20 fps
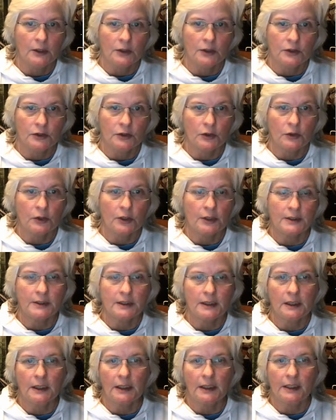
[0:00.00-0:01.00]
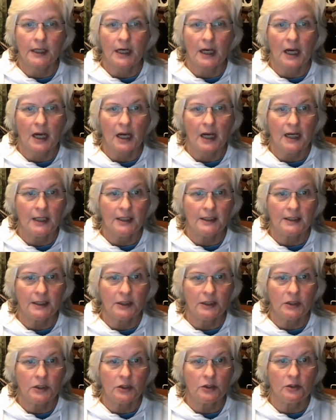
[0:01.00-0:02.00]
So you can see, like, I
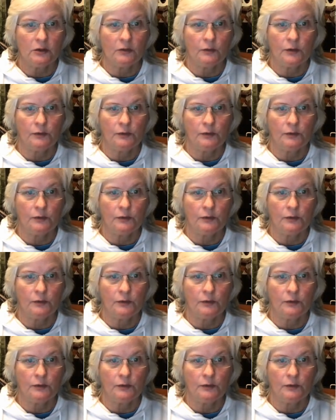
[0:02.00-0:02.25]
tend to go